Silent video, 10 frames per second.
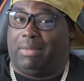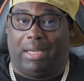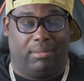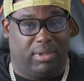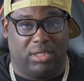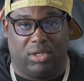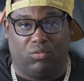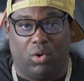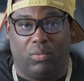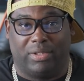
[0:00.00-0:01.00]
And there's
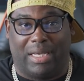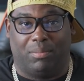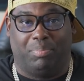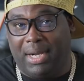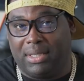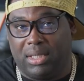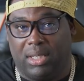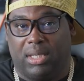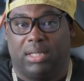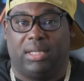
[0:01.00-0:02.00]
nothing wrong with that. But
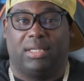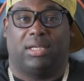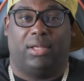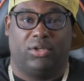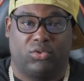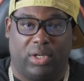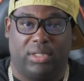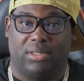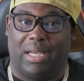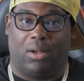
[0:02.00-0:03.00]
there's other
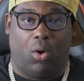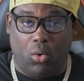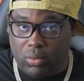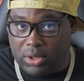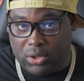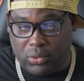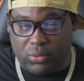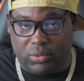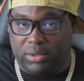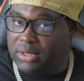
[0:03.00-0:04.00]
traders that only
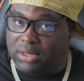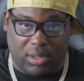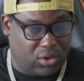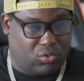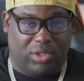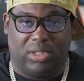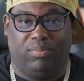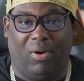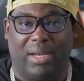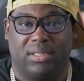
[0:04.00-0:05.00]
use just strictly
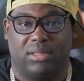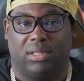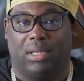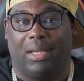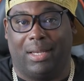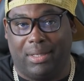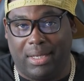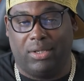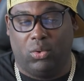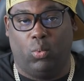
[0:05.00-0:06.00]
price and
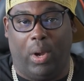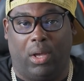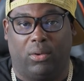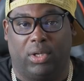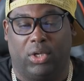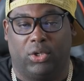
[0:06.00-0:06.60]
they do well.